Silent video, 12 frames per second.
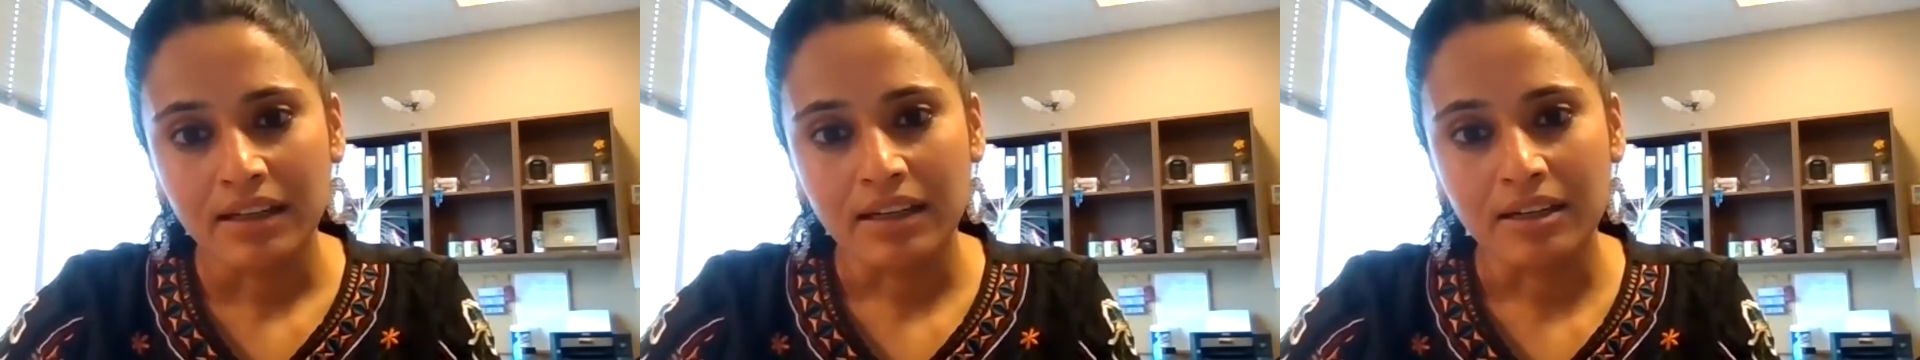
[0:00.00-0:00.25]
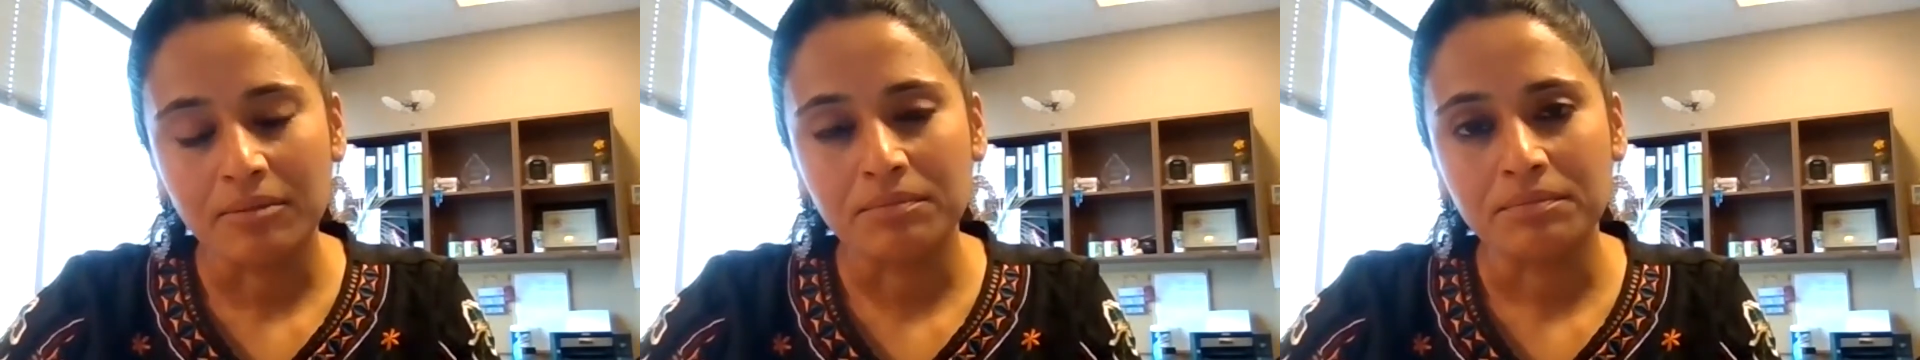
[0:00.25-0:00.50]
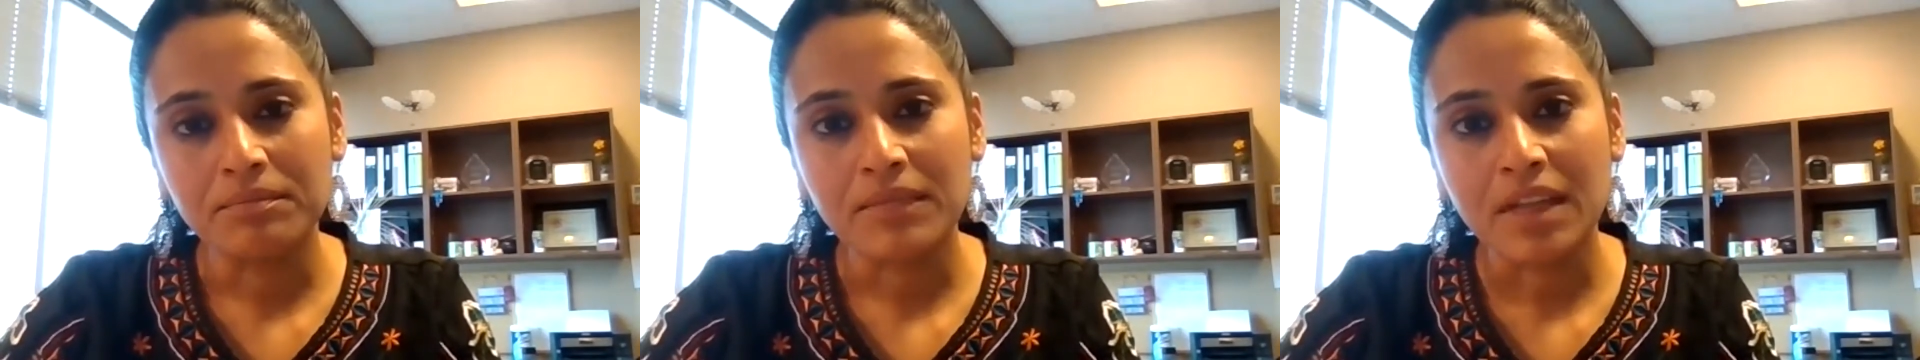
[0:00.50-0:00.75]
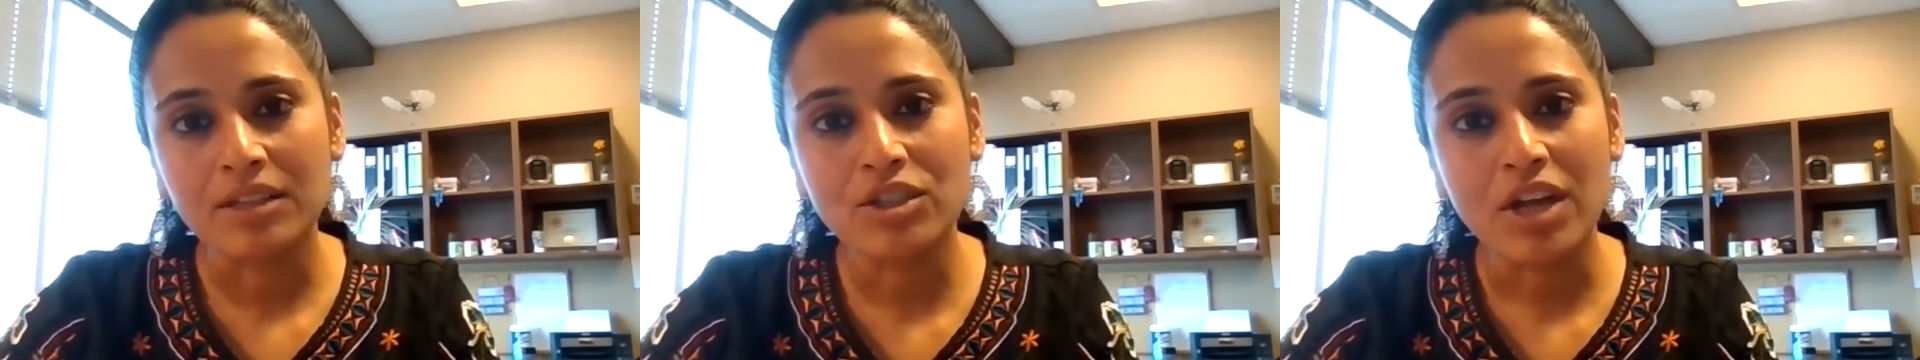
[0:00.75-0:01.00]

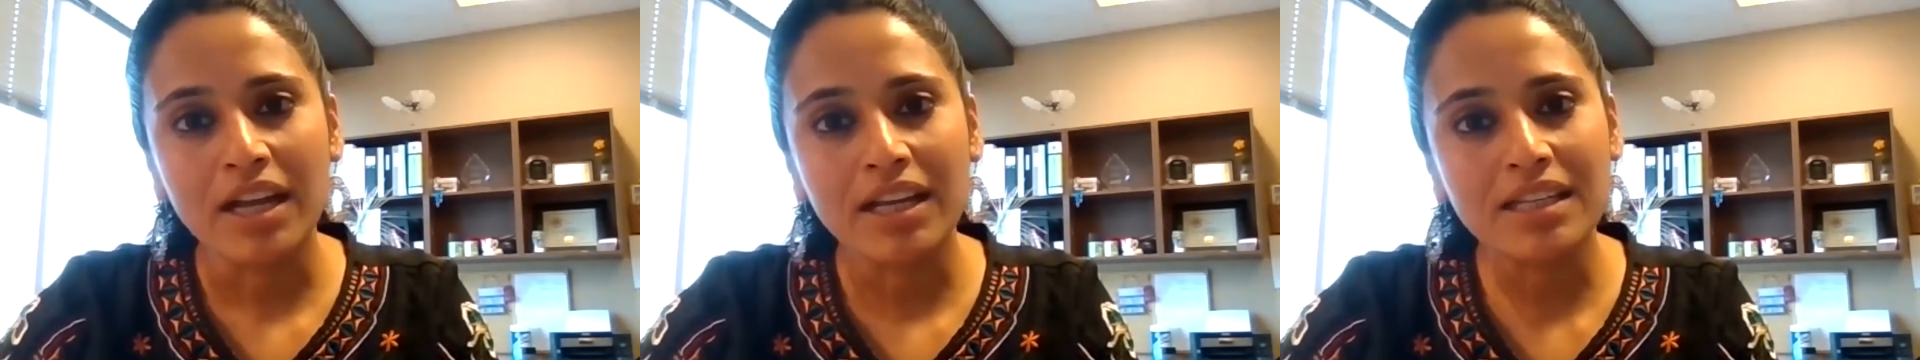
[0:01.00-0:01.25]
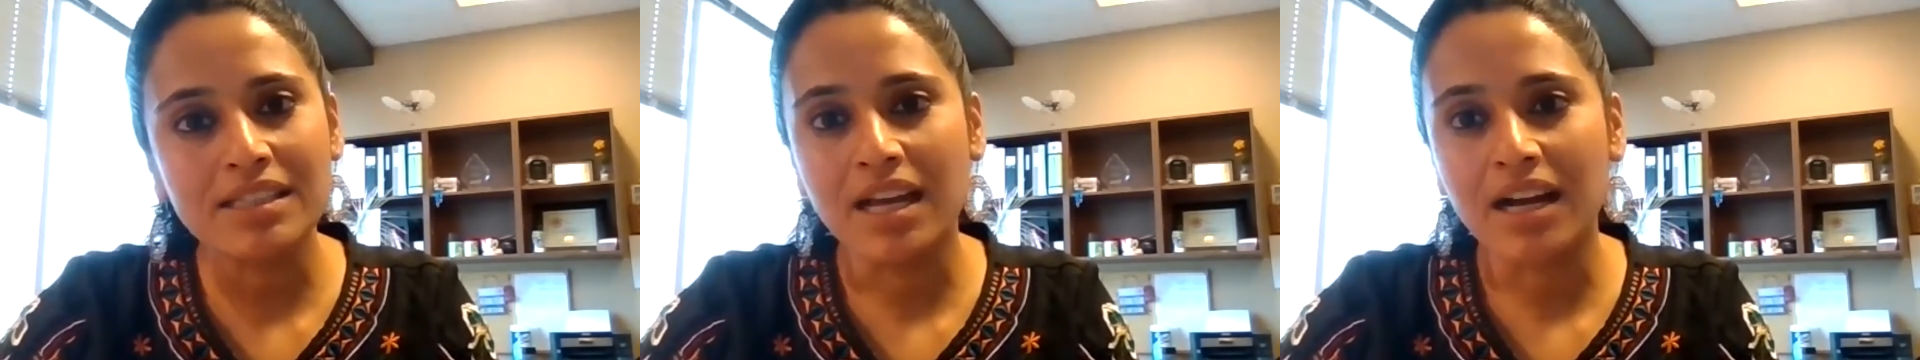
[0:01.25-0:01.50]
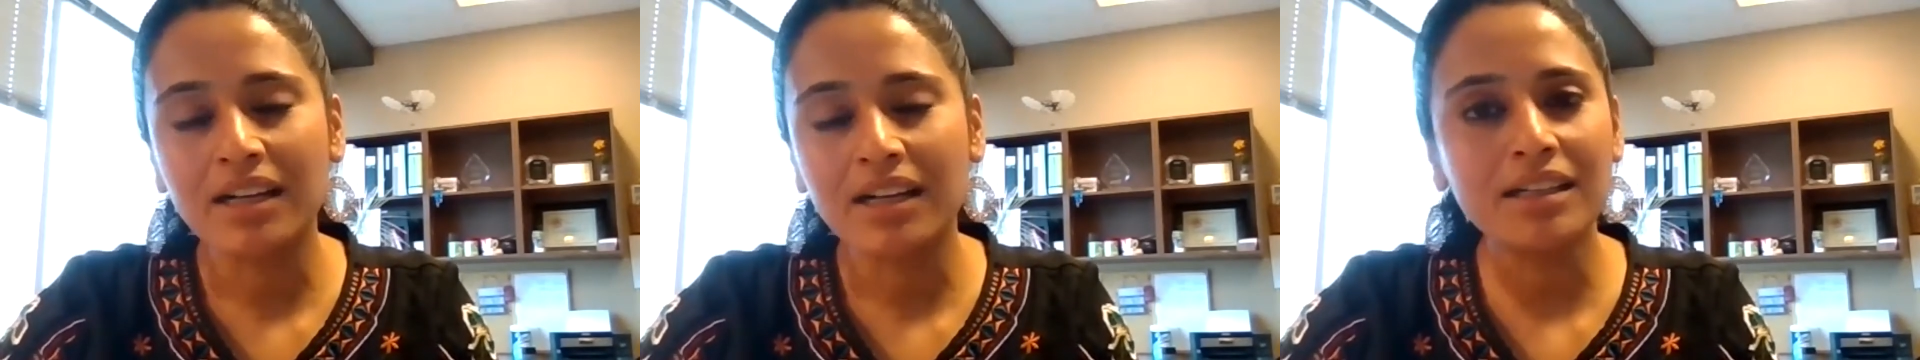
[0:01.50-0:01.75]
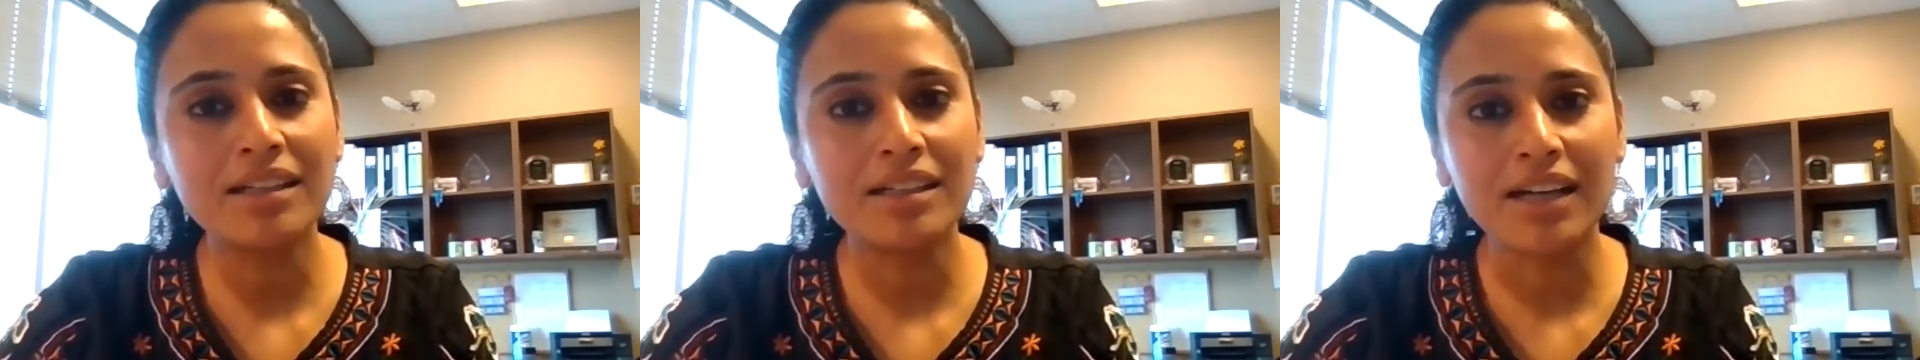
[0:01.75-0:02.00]
A child as
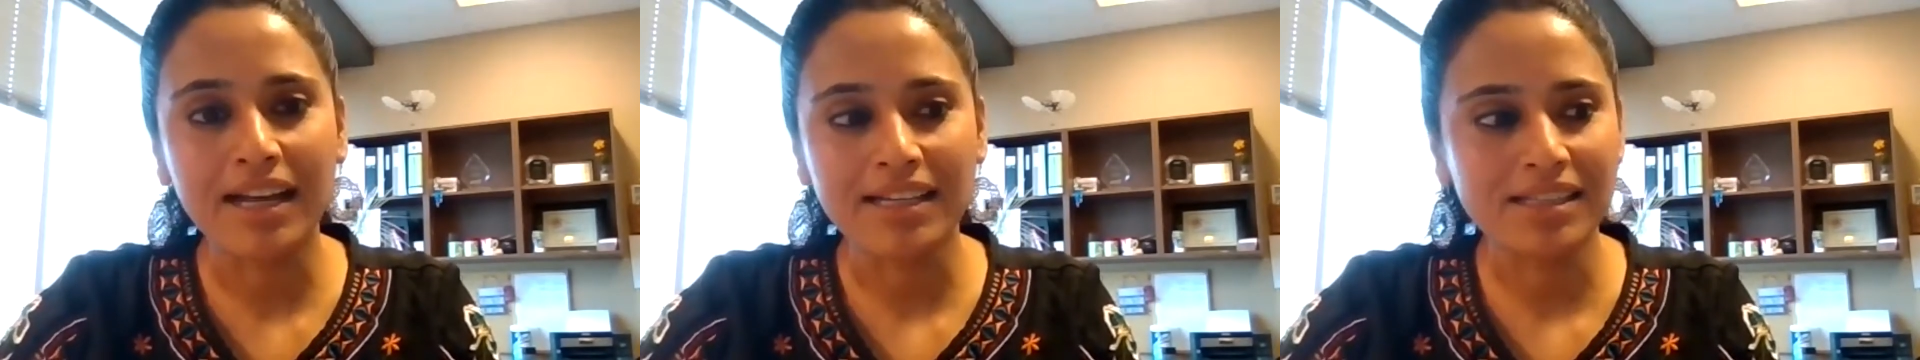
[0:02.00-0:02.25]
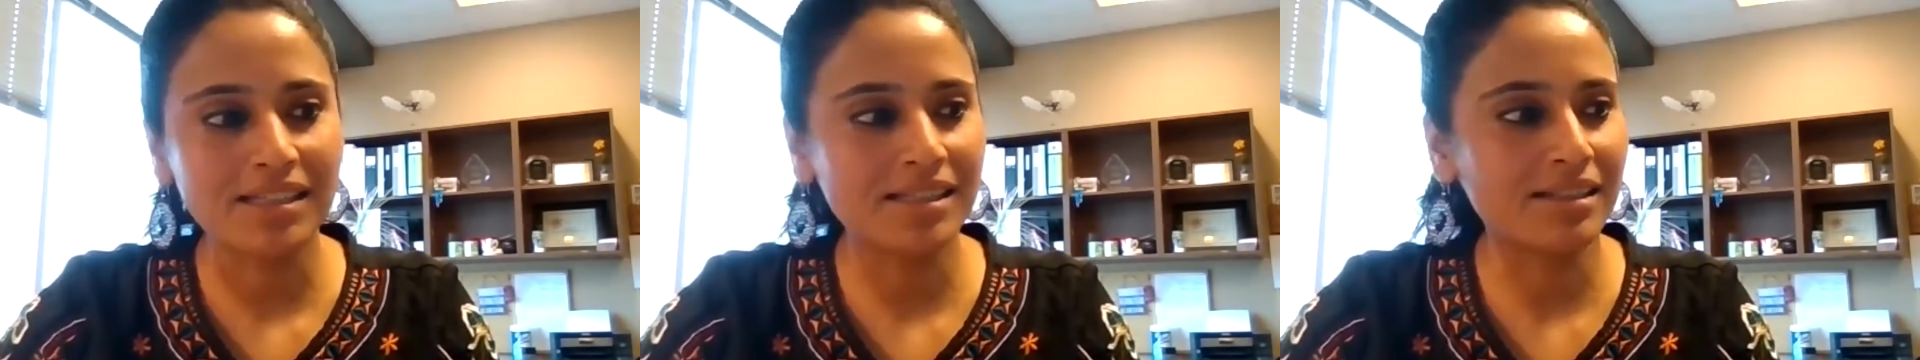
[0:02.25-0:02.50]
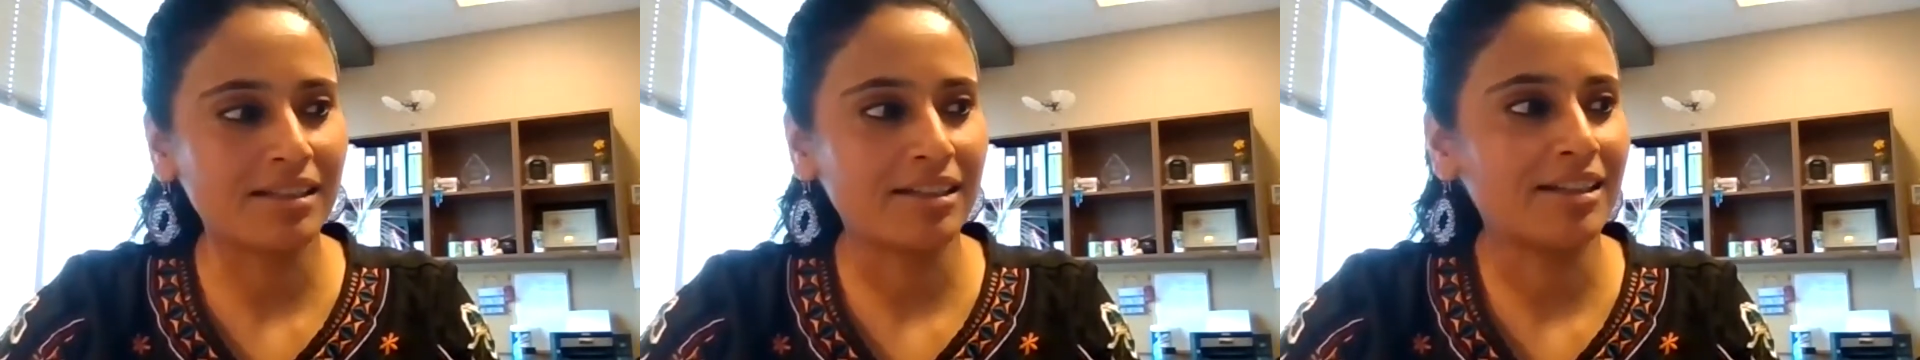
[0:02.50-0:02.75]
young as